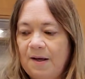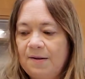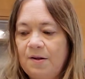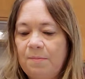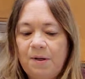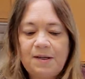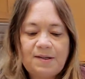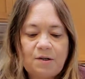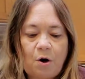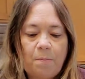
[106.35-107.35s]
So I'm going to
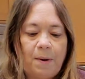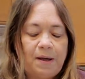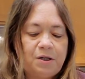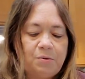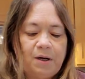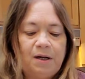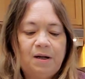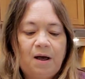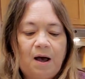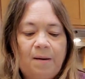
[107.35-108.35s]
start by
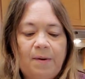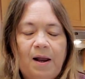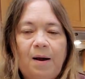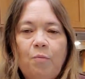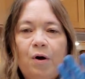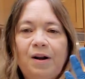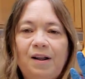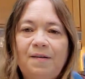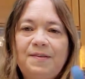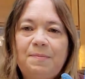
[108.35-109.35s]
doing, and I'm wearing
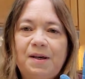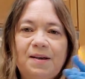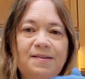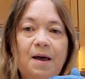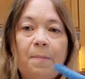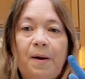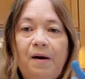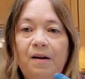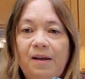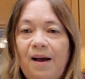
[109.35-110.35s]
gloves because
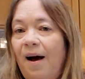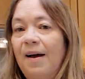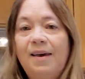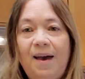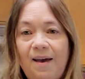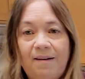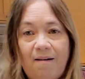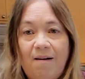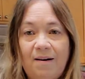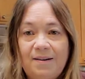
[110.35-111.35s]
apparently I
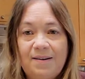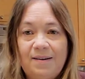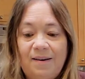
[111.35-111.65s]
cannot